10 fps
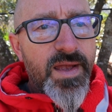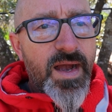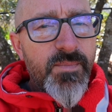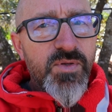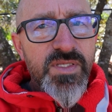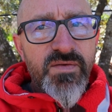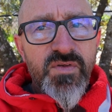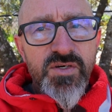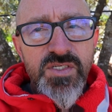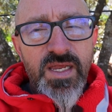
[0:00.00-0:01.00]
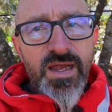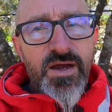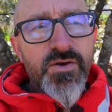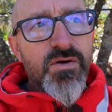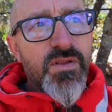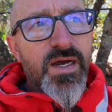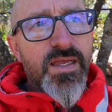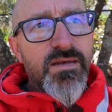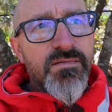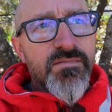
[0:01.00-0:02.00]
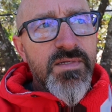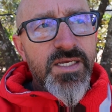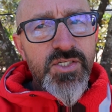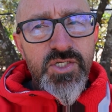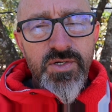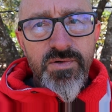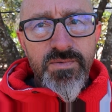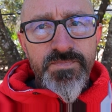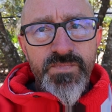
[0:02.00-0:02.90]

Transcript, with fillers: I believe there's an underlying issue.